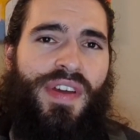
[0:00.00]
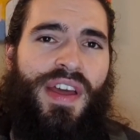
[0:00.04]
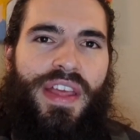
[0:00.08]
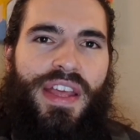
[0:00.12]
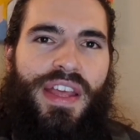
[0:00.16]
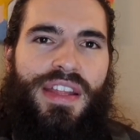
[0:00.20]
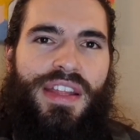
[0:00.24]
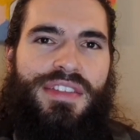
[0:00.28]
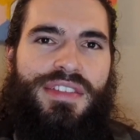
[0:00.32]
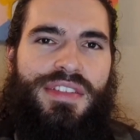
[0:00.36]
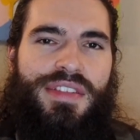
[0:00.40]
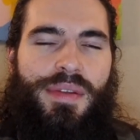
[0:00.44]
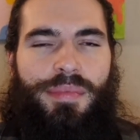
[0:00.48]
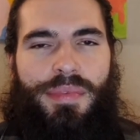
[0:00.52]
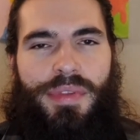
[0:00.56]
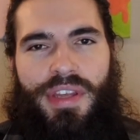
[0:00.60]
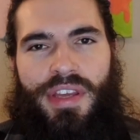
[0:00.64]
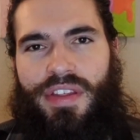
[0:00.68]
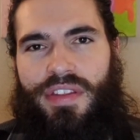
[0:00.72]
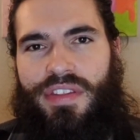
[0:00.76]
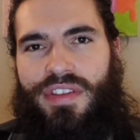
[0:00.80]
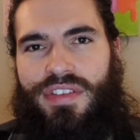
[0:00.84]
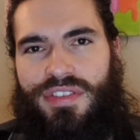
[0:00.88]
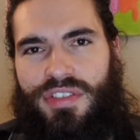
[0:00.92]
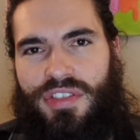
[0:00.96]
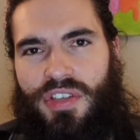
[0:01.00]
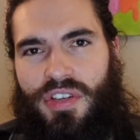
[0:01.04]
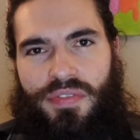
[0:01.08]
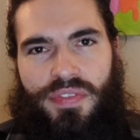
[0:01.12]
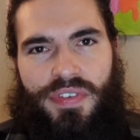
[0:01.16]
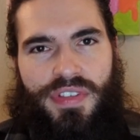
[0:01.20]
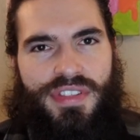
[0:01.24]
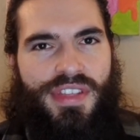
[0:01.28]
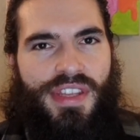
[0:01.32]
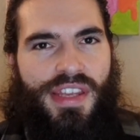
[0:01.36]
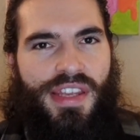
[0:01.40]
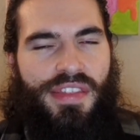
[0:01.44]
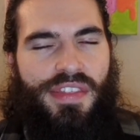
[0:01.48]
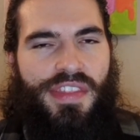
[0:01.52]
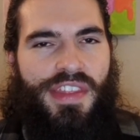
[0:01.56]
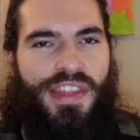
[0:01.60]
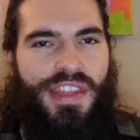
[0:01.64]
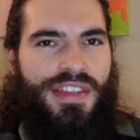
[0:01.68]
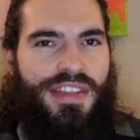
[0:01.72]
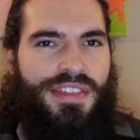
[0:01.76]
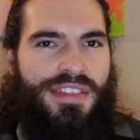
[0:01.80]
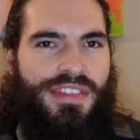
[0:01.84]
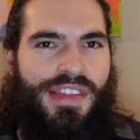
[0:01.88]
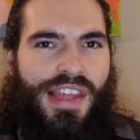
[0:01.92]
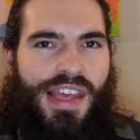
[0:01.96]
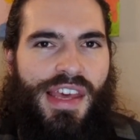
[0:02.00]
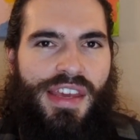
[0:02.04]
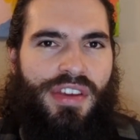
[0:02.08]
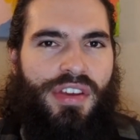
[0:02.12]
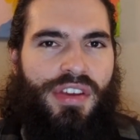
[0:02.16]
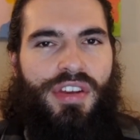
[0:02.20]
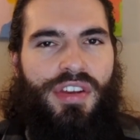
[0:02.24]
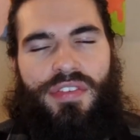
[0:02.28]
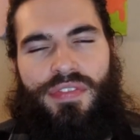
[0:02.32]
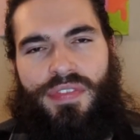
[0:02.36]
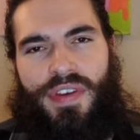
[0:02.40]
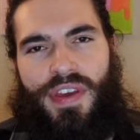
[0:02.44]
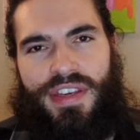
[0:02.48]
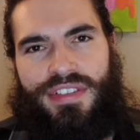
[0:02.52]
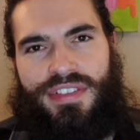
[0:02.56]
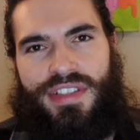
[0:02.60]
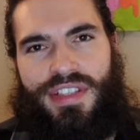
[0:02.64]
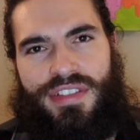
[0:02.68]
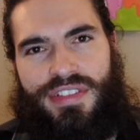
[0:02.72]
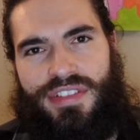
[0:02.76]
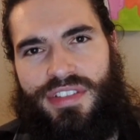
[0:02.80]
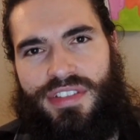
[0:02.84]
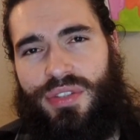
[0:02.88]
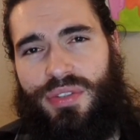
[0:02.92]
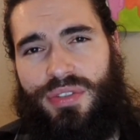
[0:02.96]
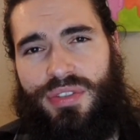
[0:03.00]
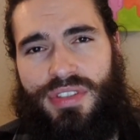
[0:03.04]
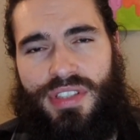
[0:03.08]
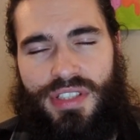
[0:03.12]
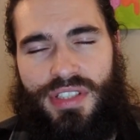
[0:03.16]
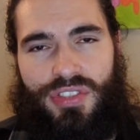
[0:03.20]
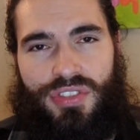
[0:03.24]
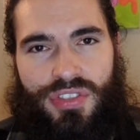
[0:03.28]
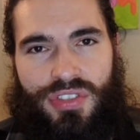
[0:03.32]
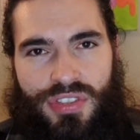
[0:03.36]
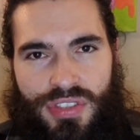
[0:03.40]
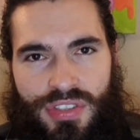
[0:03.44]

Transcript: than something on the surface like this that could affect its usage.